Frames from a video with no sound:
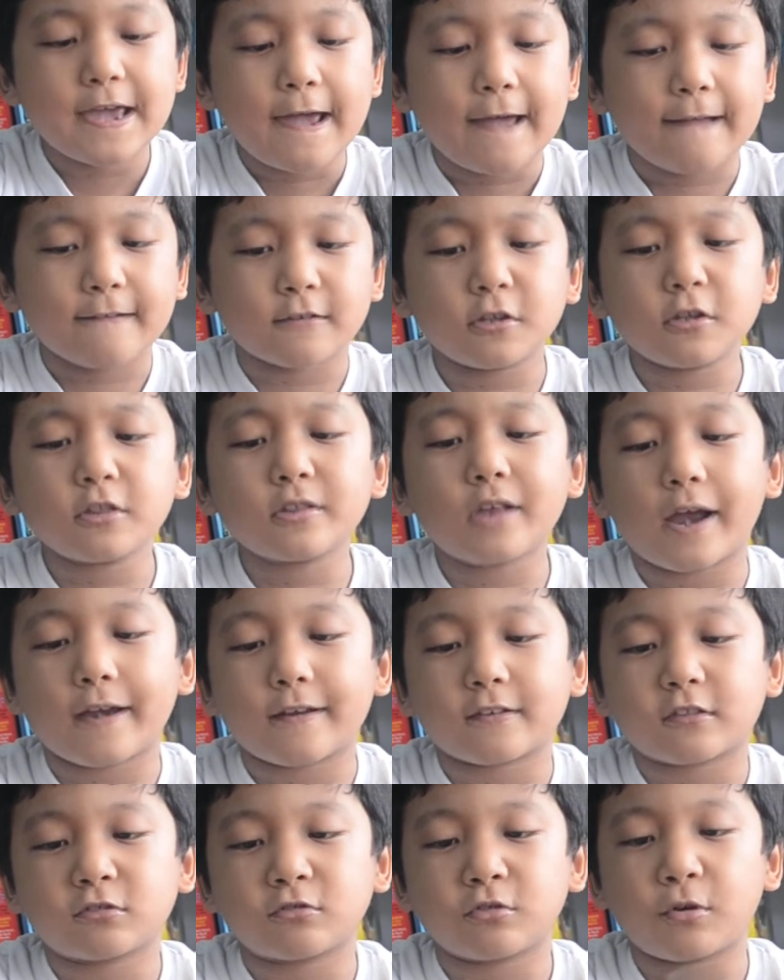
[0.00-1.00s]
And this
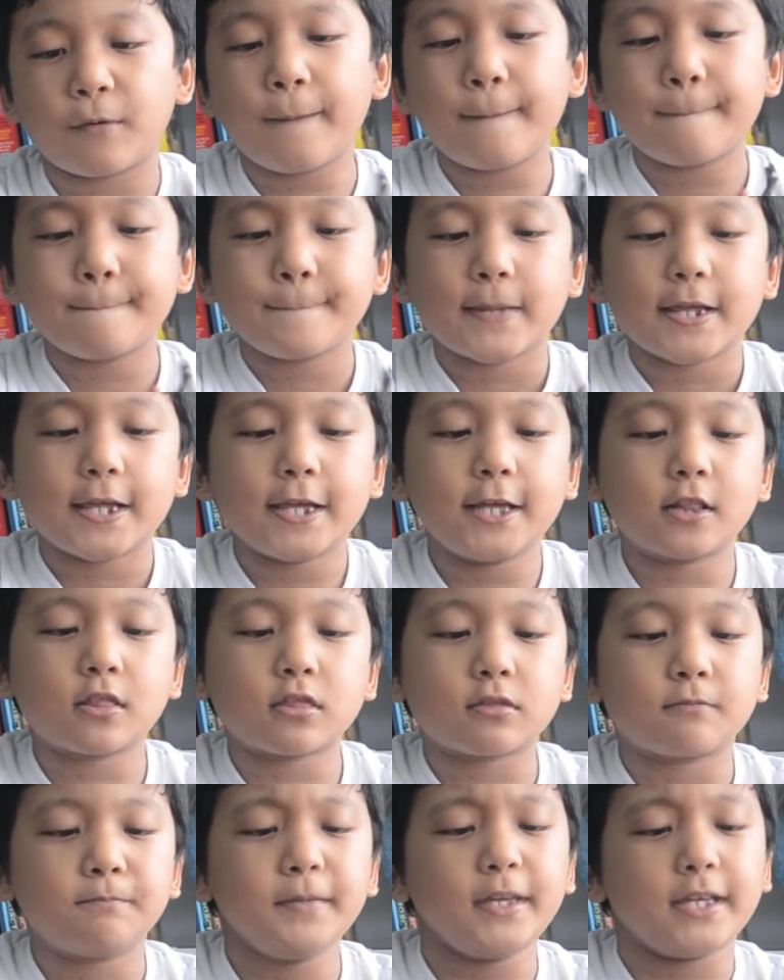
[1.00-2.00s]
dinosaur
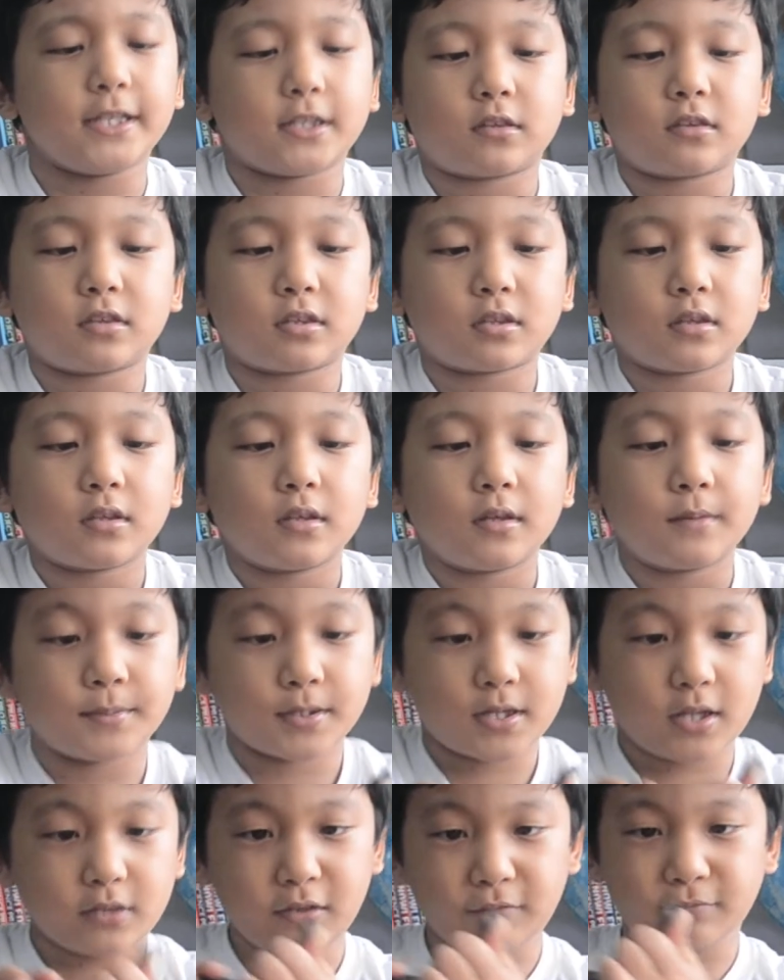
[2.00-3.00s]
eats meat
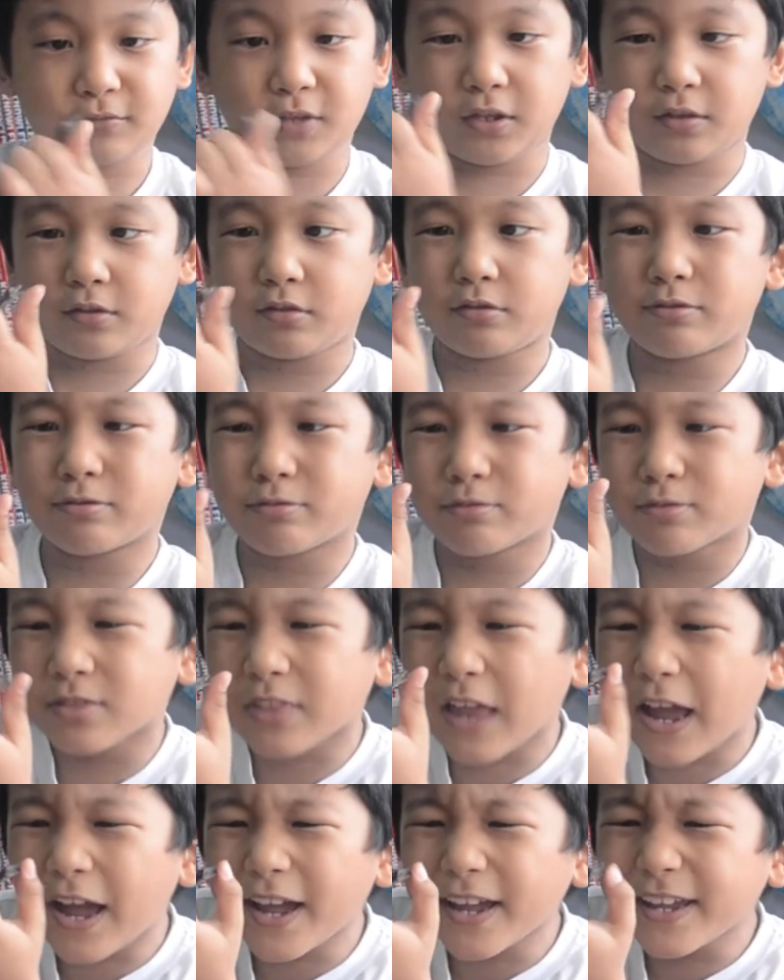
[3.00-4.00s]
because of these
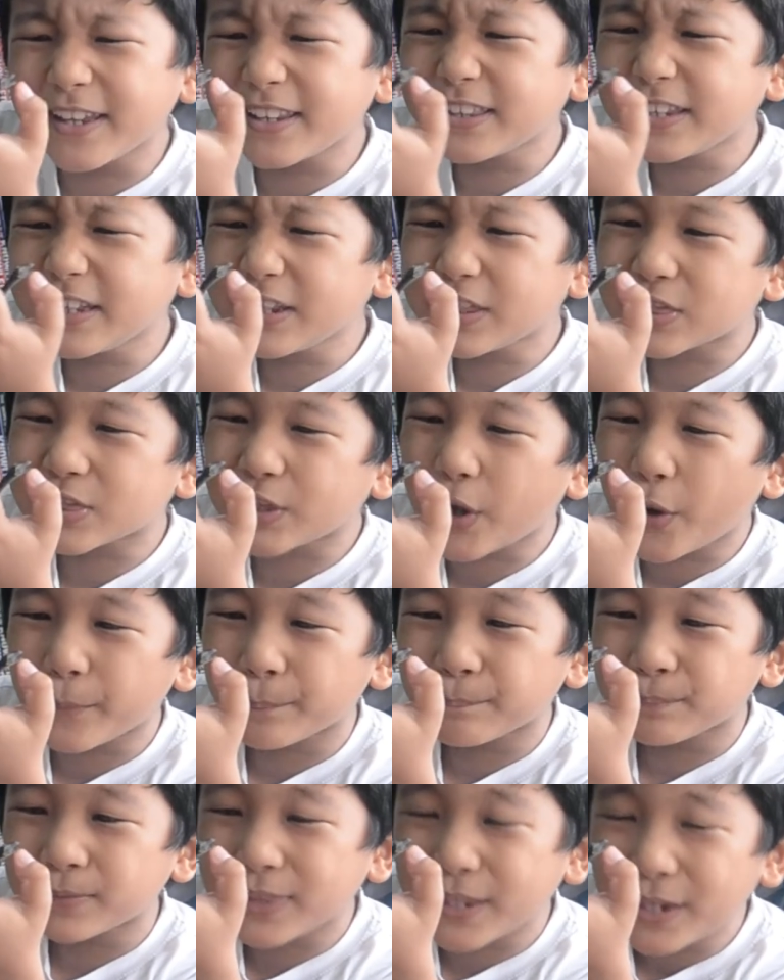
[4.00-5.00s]
tiny
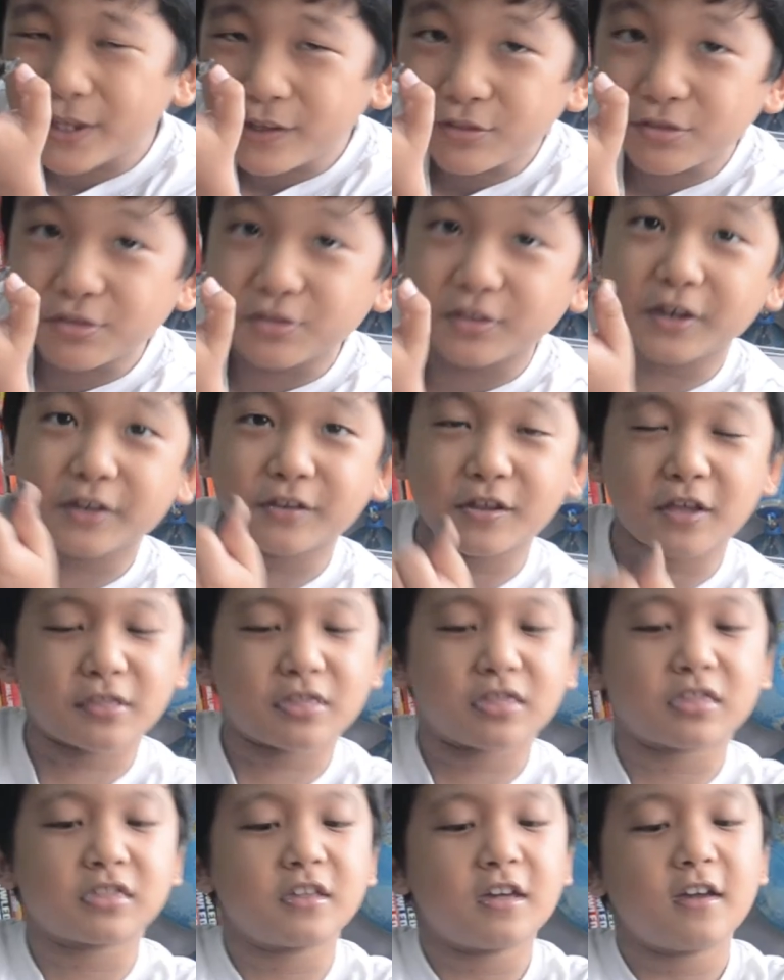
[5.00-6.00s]
sharp teeth in
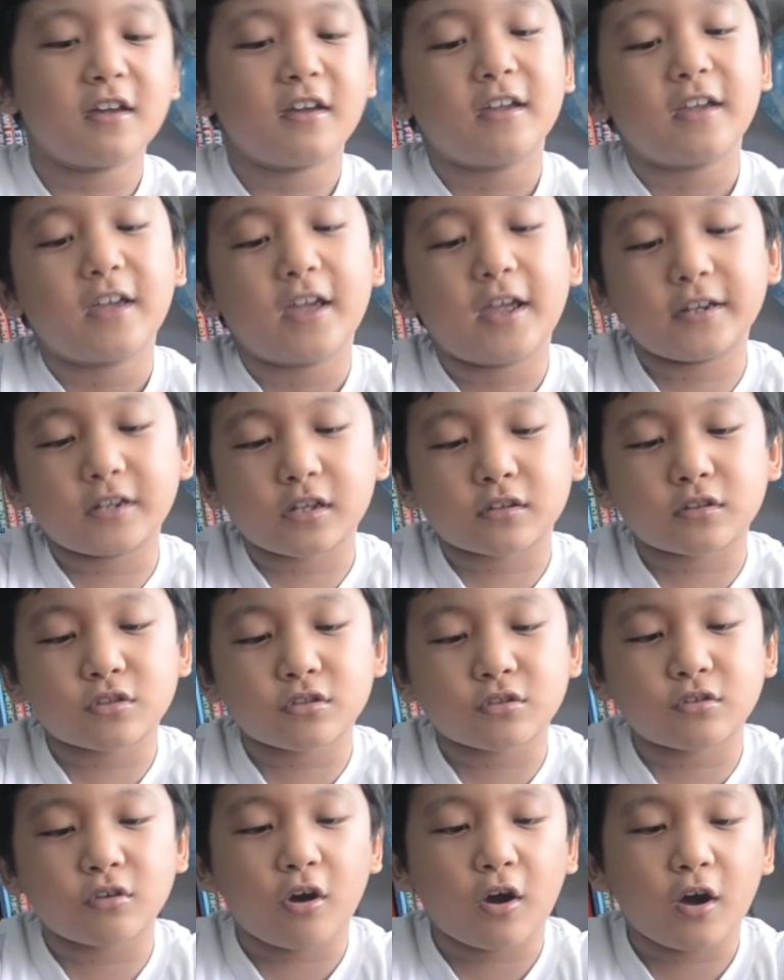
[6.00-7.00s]
its
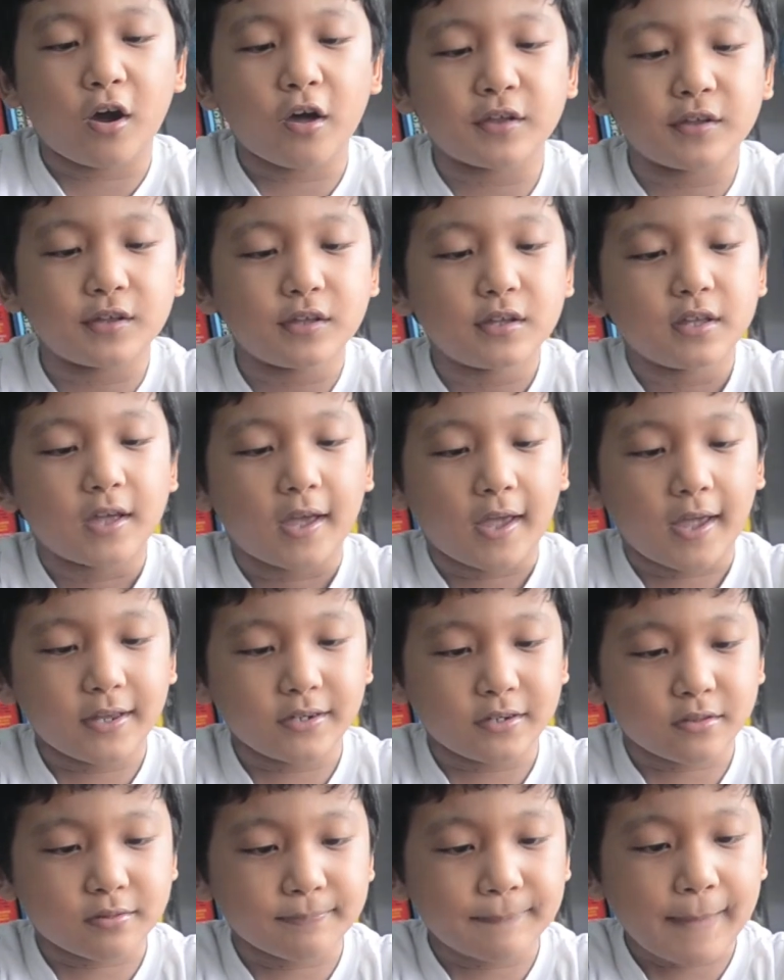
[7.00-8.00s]
jaw
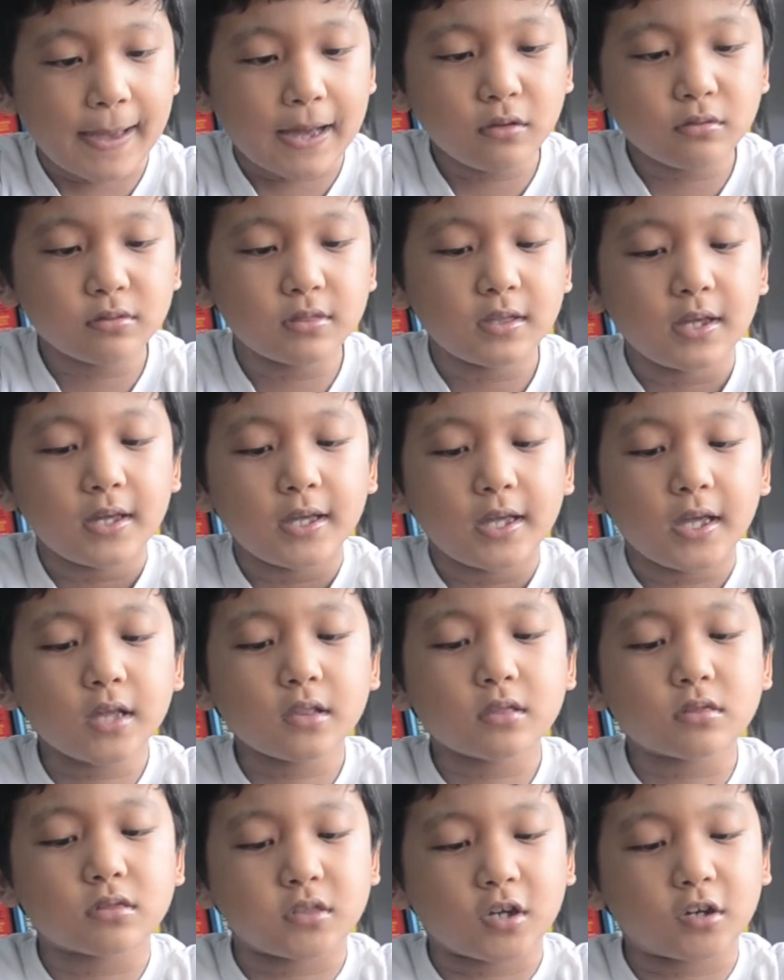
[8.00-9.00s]
and its mouth.
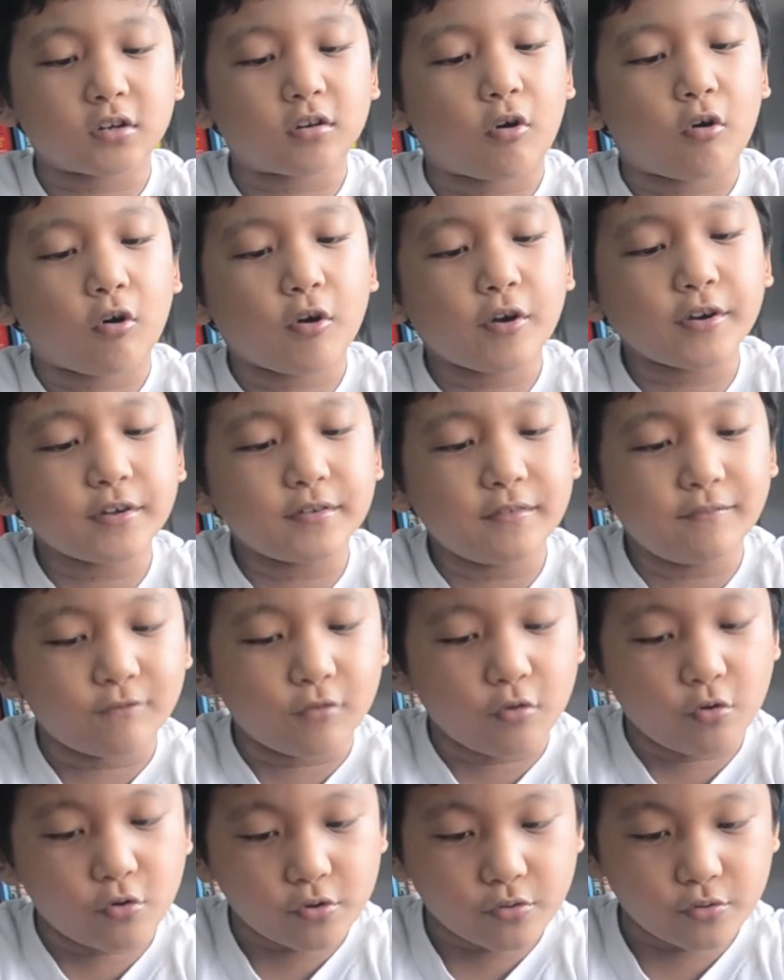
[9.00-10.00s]
It's a
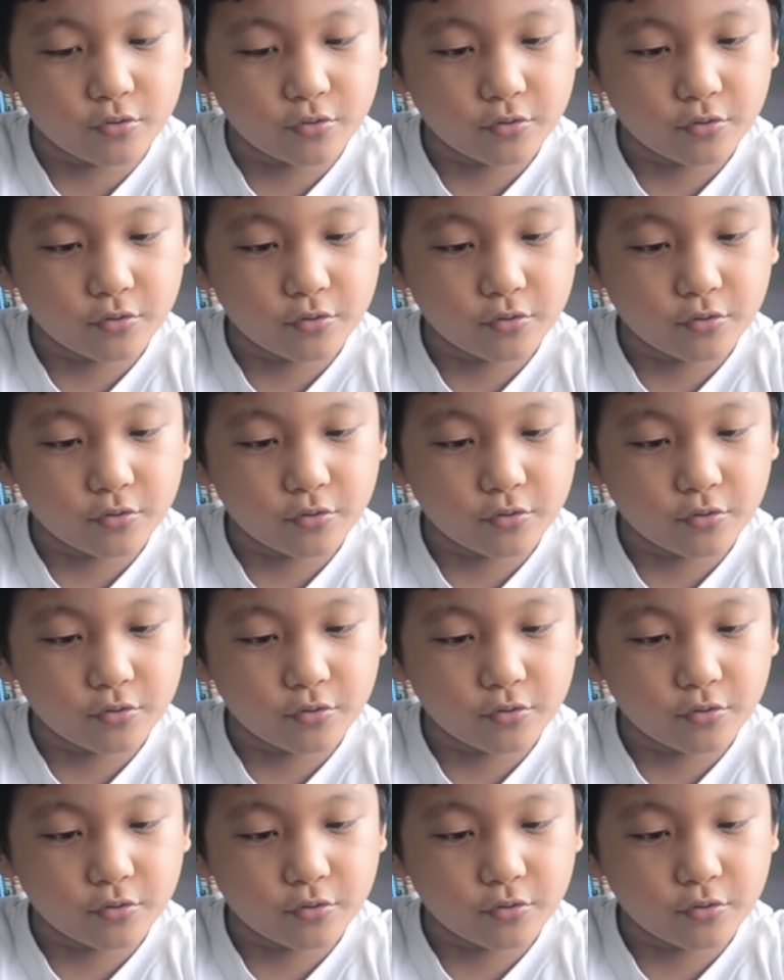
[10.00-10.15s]
carnivore.